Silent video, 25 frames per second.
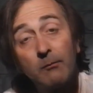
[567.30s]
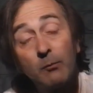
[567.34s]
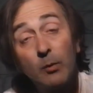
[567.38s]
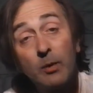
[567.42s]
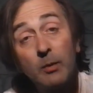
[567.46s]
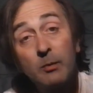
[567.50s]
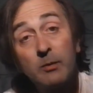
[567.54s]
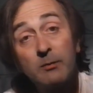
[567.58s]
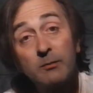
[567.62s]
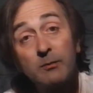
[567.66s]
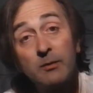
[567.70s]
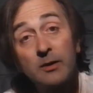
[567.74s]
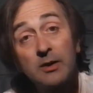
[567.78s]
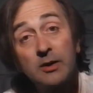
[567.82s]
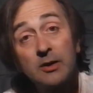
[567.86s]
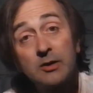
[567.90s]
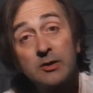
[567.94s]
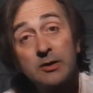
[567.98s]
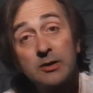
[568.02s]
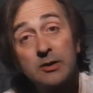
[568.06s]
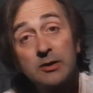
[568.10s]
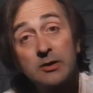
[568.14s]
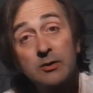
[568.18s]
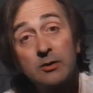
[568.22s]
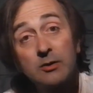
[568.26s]
When we
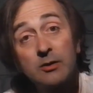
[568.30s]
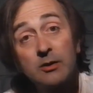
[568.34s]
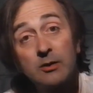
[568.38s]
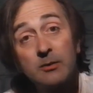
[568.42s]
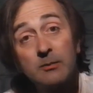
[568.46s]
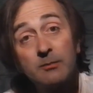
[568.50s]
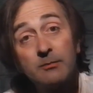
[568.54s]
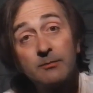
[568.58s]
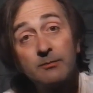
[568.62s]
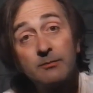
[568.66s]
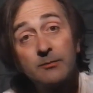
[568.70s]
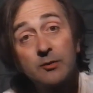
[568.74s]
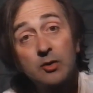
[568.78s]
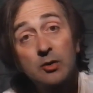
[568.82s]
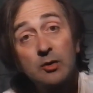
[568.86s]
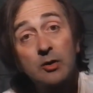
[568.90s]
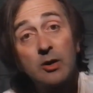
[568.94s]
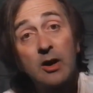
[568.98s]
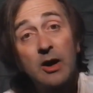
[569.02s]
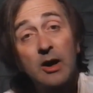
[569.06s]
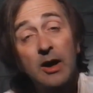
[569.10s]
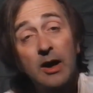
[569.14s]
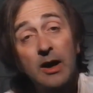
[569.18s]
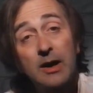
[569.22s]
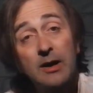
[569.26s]
finished, he stood up,
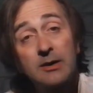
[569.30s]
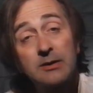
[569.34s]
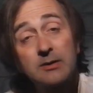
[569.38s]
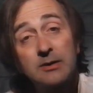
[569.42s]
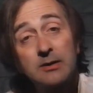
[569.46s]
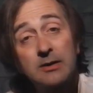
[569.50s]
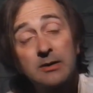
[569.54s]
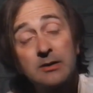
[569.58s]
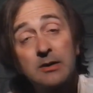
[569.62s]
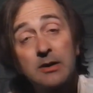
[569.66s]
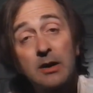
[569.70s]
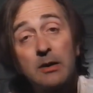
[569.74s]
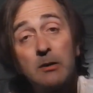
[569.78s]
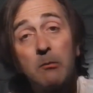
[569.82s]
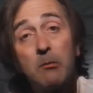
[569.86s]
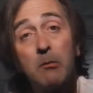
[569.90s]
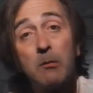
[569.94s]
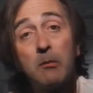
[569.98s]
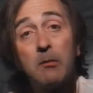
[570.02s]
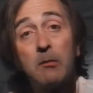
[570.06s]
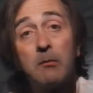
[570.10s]
shook our hands, and he said,